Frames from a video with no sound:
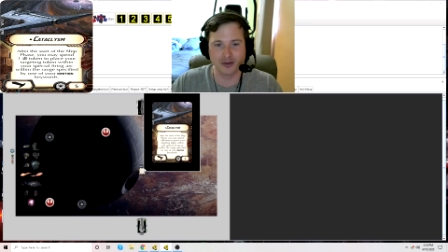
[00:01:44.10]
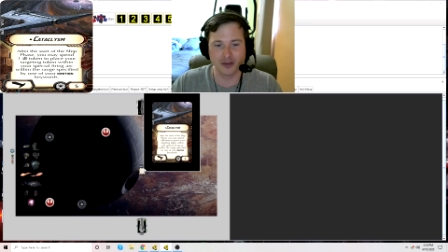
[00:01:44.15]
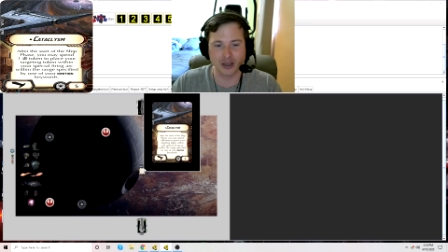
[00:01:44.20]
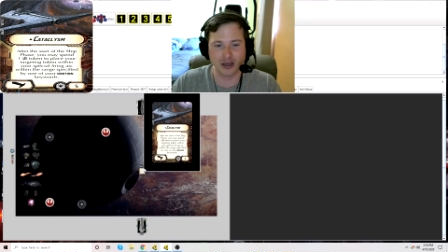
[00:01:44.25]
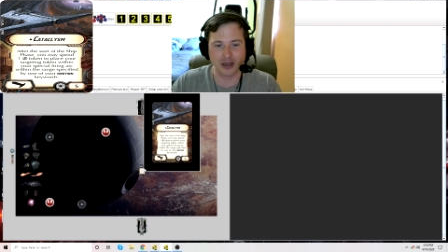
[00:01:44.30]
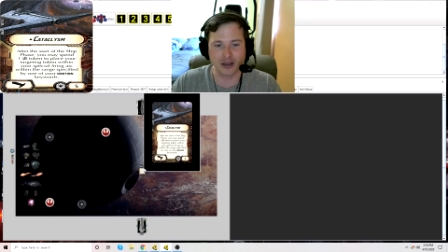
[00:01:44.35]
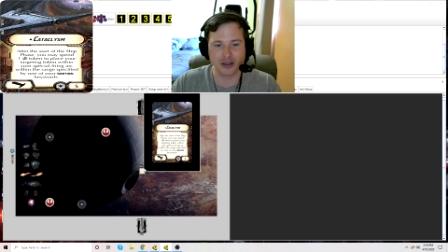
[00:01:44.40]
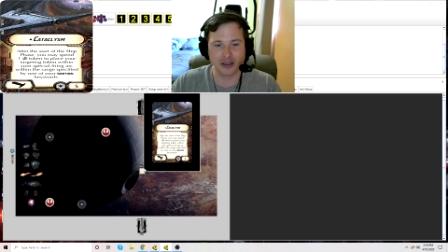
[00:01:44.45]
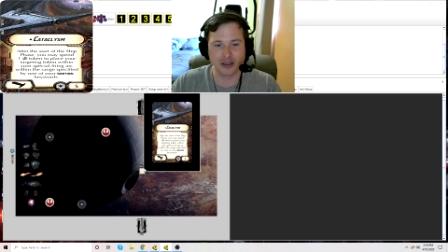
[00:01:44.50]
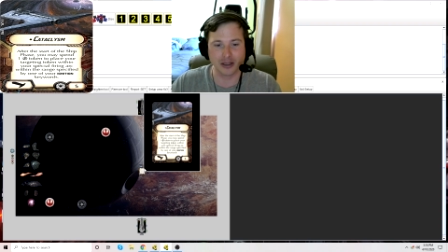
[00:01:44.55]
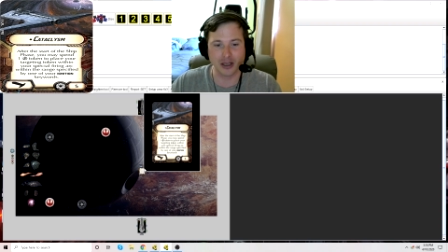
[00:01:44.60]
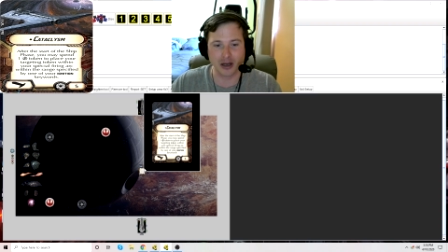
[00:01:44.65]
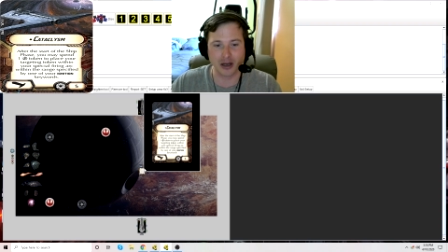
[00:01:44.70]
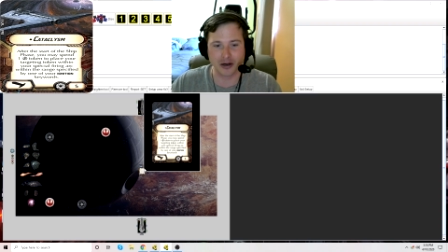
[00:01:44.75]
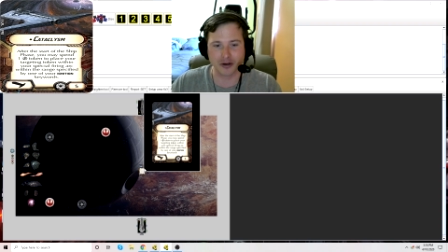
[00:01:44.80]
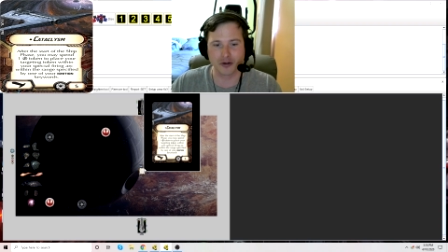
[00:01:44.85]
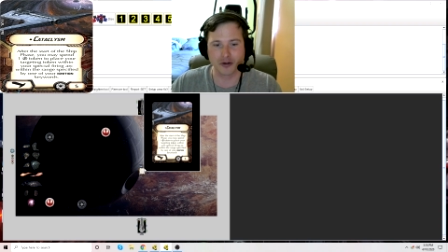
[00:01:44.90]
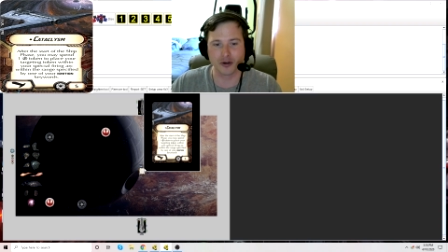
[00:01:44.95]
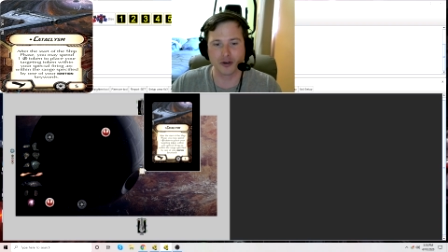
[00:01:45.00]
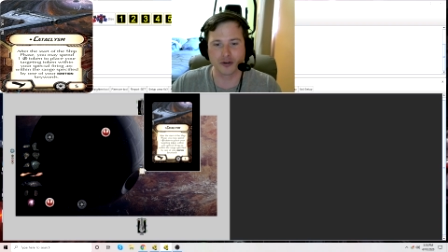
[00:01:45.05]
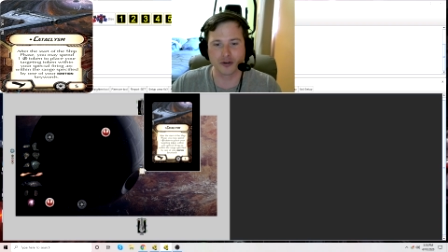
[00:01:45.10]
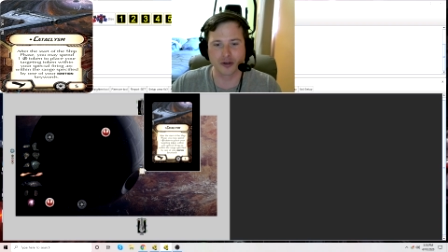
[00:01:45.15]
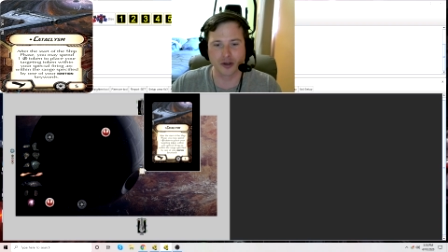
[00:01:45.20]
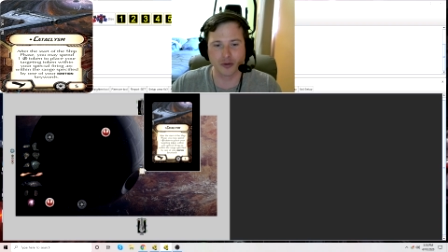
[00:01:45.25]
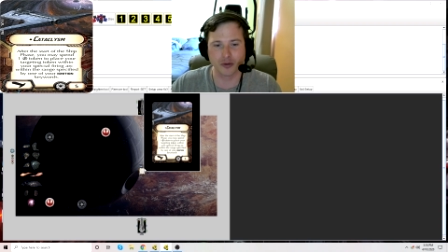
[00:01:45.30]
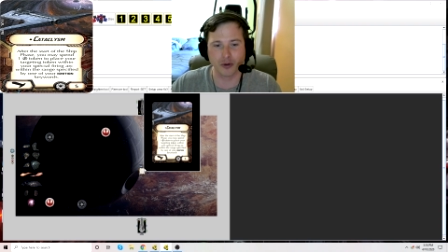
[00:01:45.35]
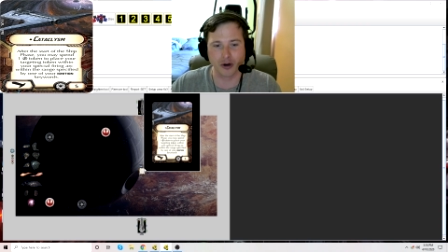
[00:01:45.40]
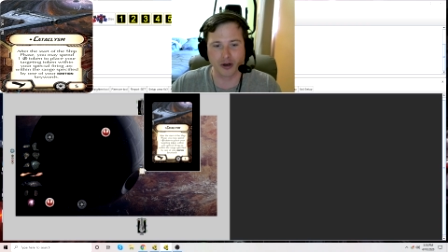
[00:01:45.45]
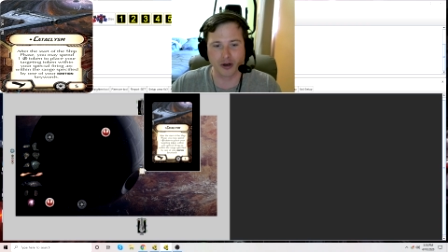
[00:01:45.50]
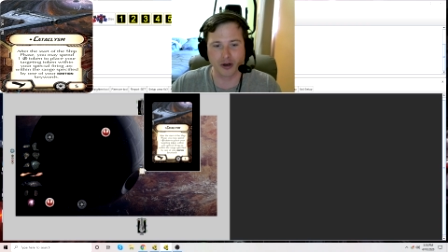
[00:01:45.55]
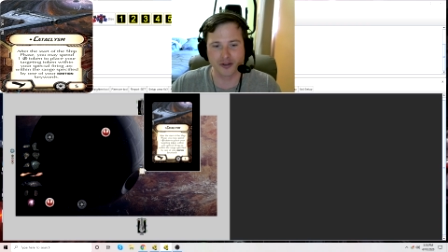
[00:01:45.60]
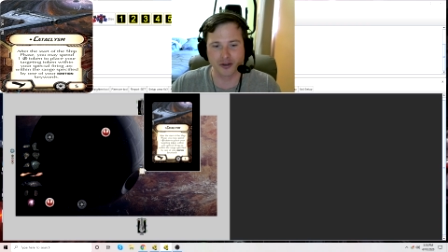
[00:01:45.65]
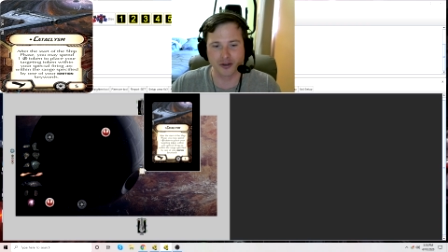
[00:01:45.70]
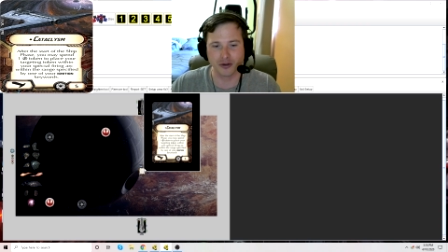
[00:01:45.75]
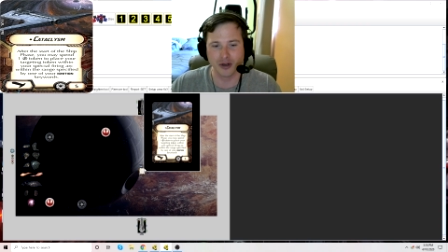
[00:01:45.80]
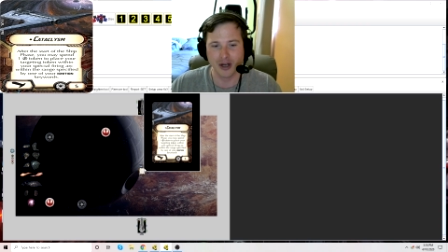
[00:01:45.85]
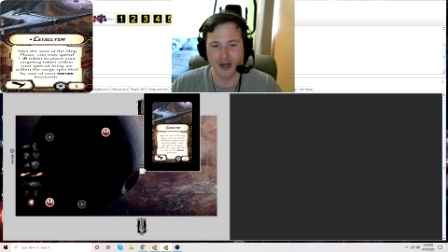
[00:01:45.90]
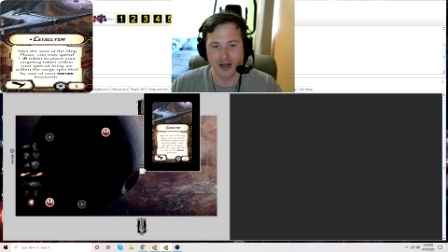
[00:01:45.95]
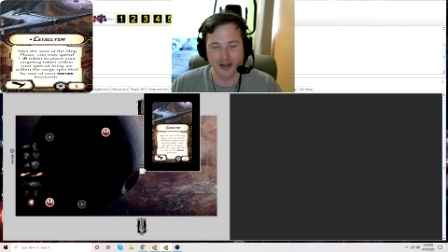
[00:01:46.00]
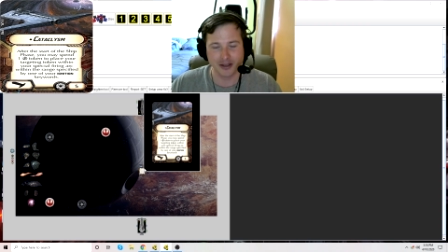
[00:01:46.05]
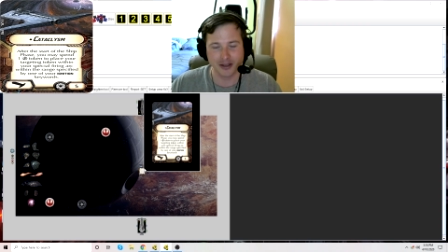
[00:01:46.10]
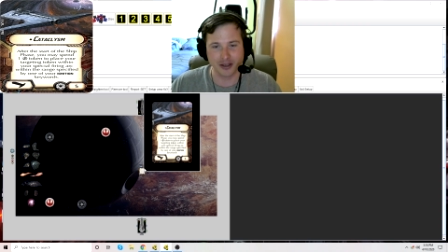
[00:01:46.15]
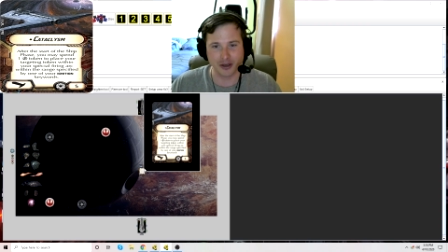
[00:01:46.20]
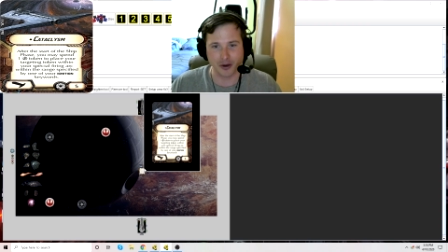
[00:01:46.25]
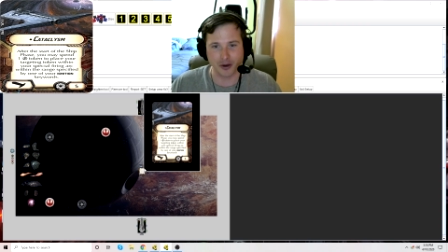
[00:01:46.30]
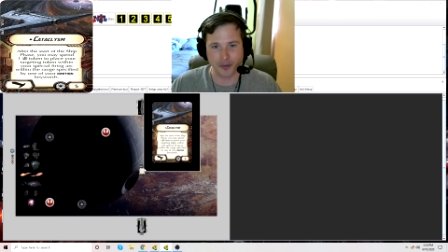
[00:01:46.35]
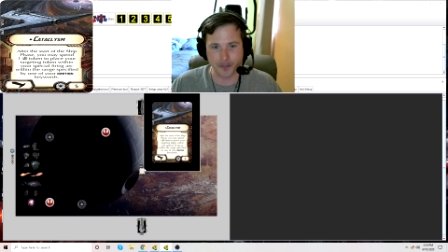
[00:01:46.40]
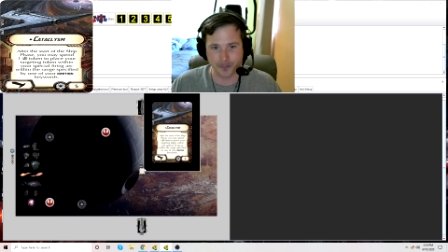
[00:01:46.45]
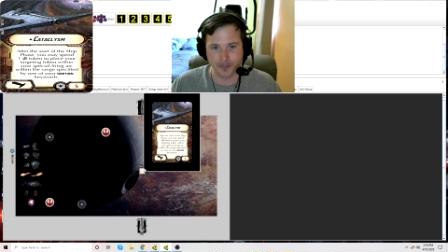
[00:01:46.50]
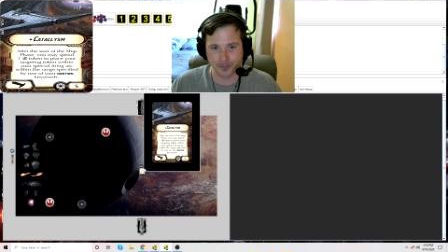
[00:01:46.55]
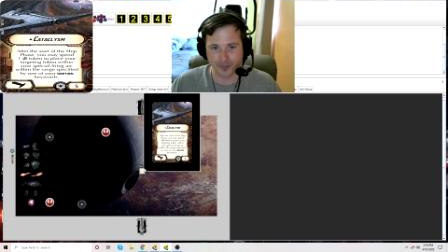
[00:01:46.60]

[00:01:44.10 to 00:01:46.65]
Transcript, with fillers: uh, the onager usually works. So you know